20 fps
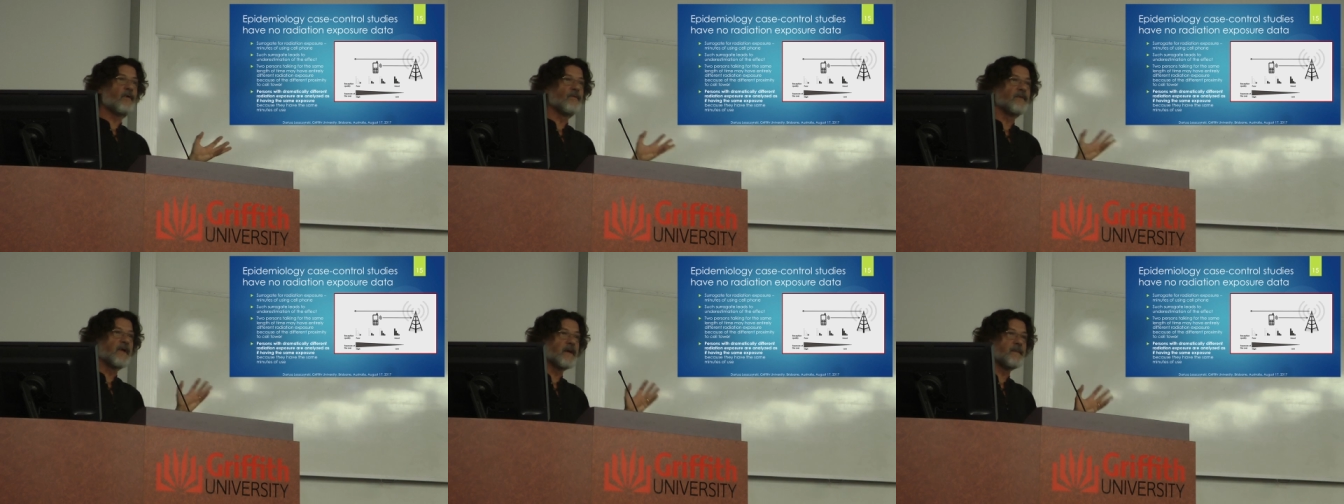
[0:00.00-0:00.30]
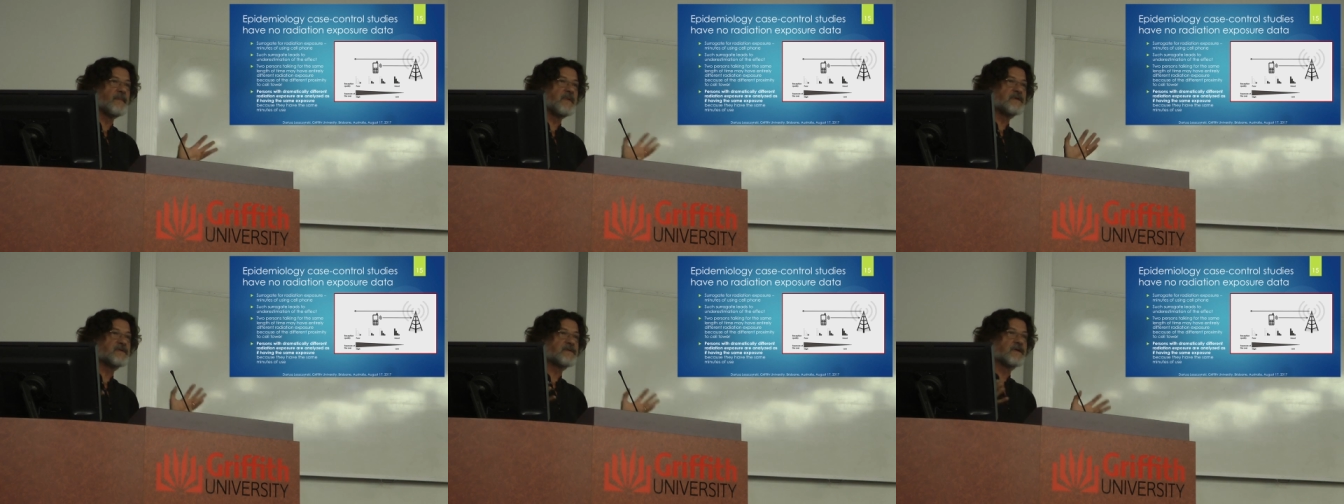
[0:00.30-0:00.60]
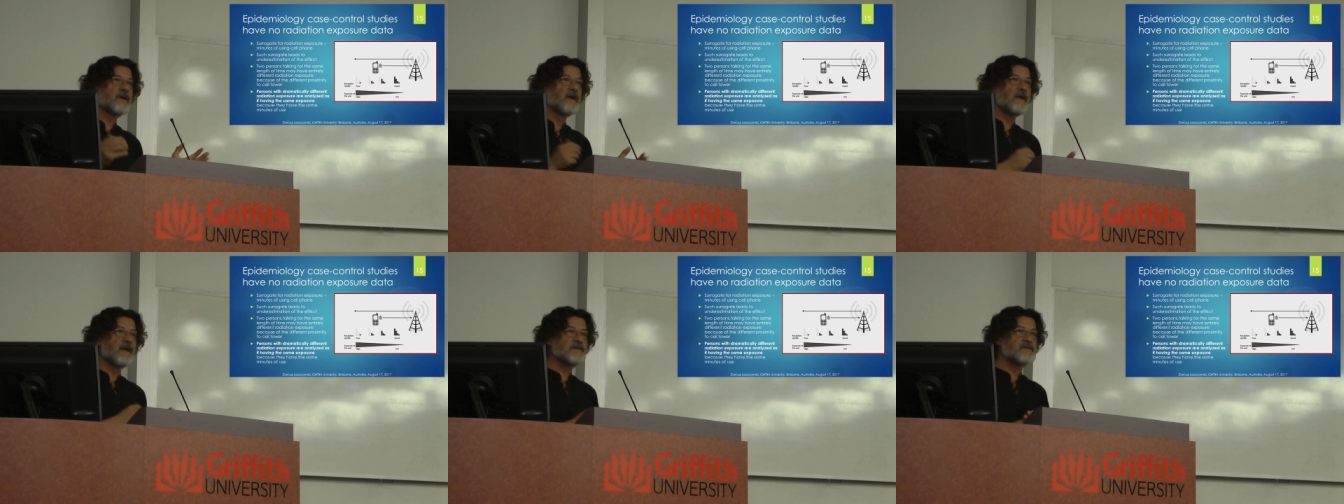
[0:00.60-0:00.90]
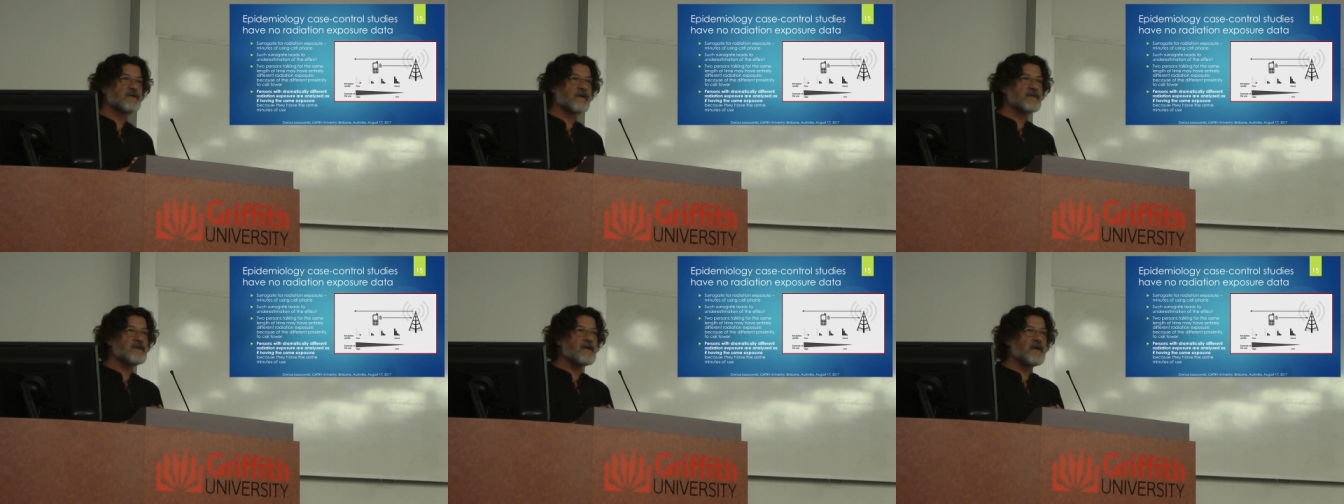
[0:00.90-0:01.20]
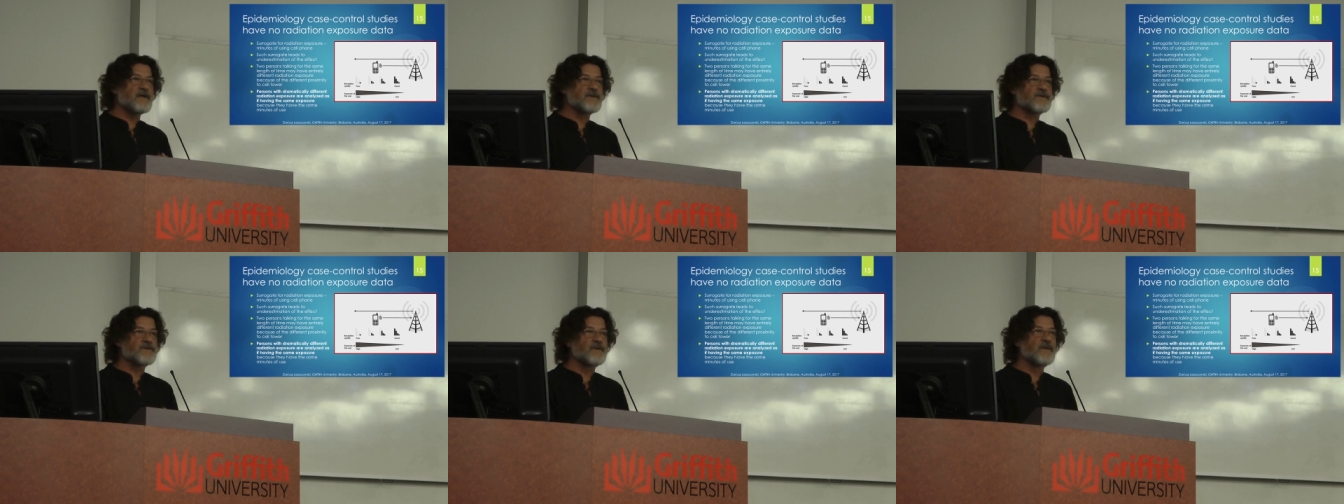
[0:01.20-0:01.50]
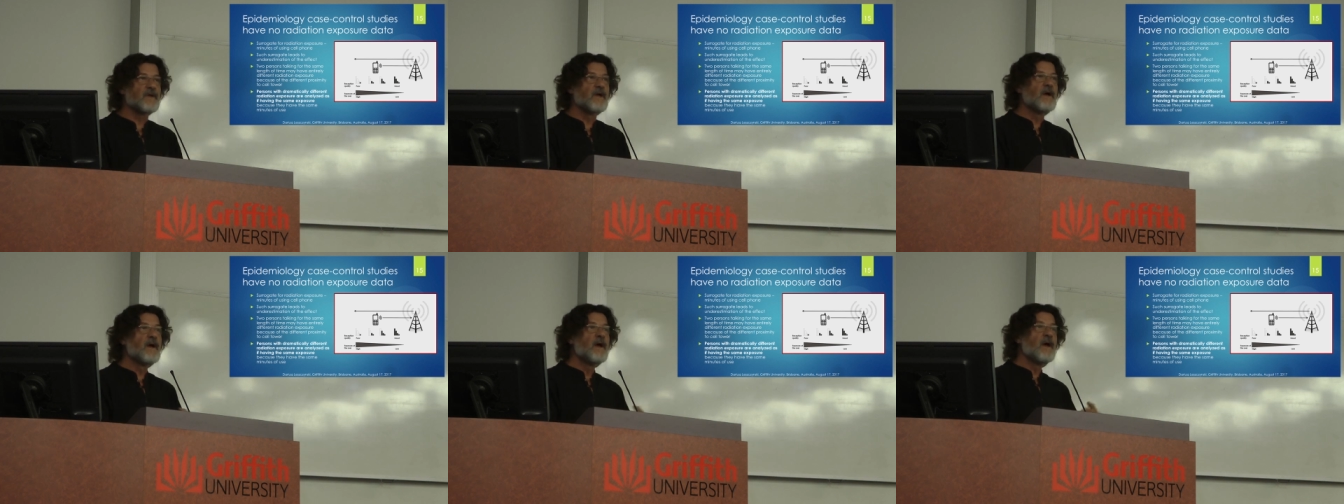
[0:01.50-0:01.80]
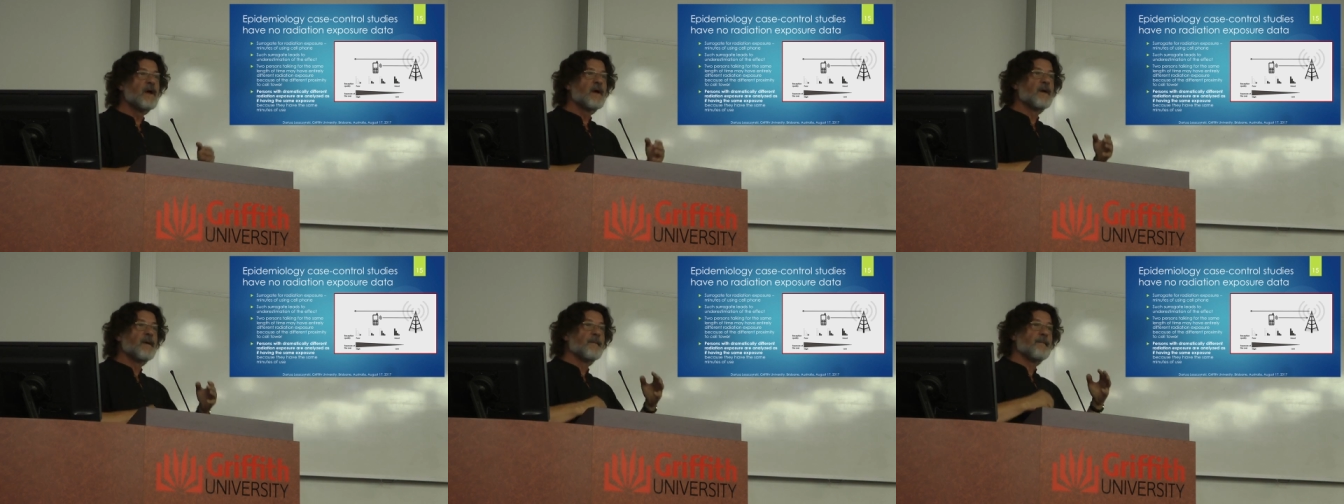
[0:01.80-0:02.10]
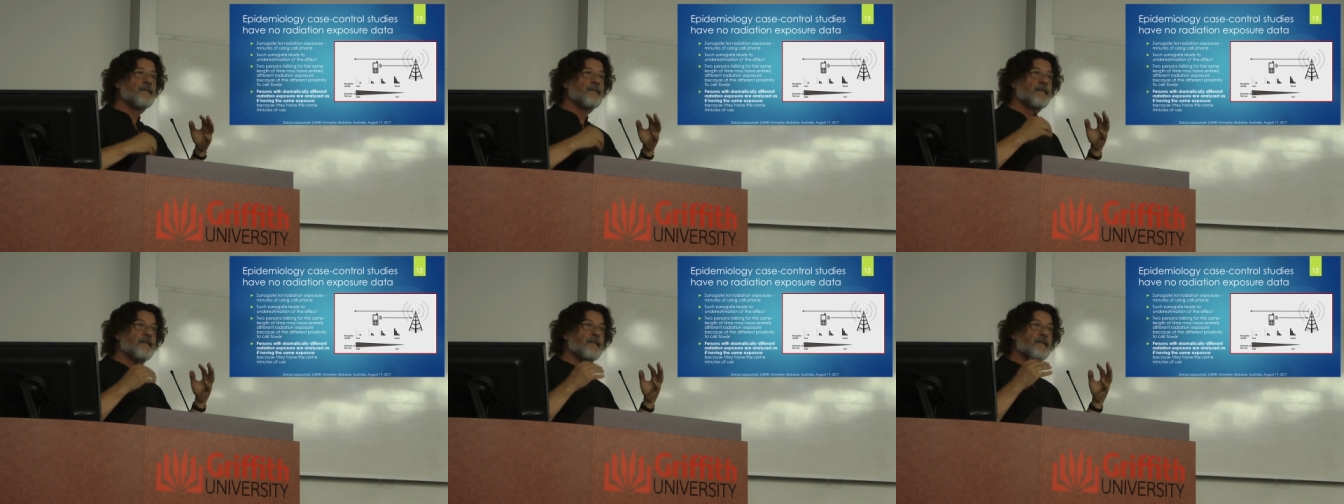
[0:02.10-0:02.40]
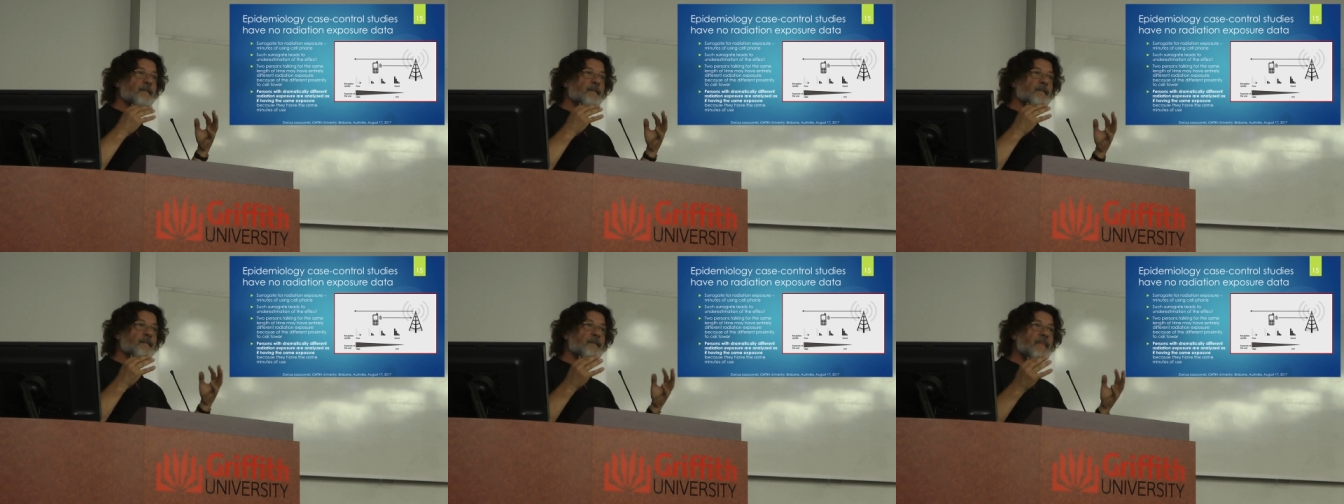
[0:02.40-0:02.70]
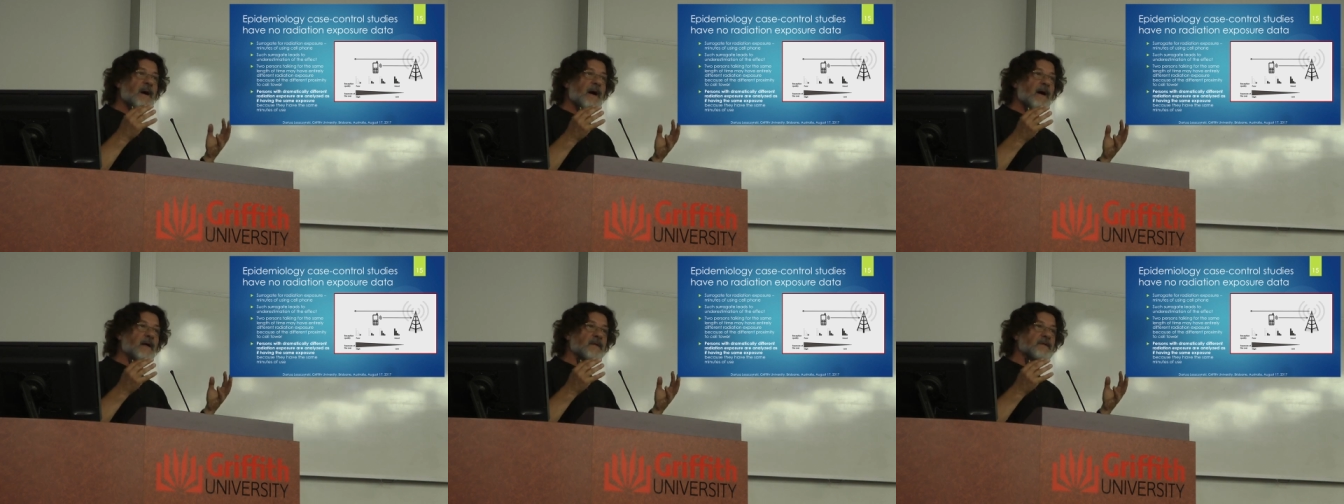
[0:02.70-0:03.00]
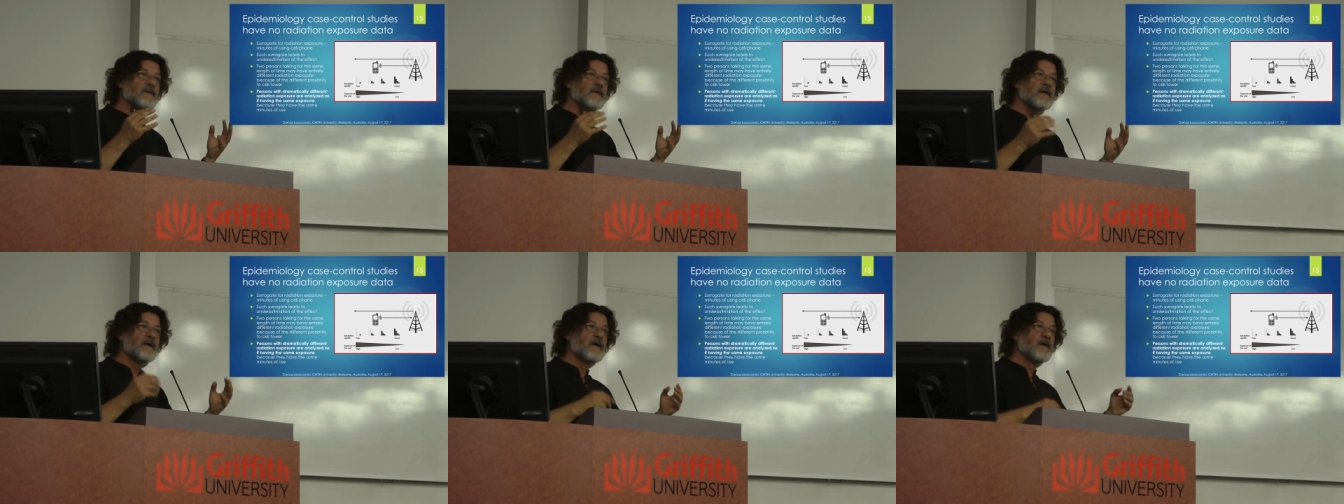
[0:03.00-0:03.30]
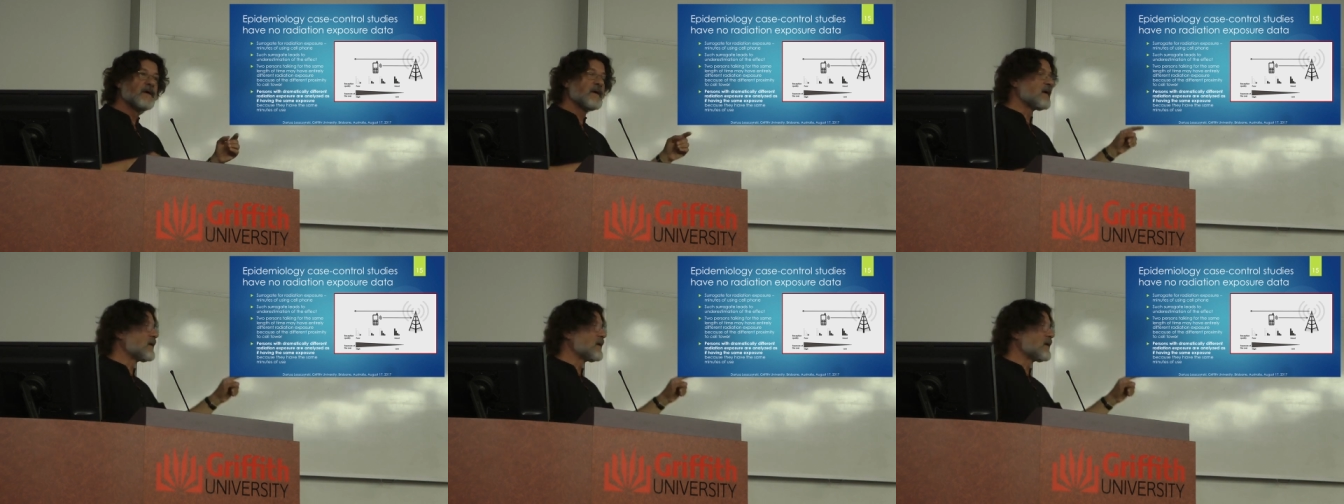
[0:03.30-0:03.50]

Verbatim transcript: phone emits less radiation. But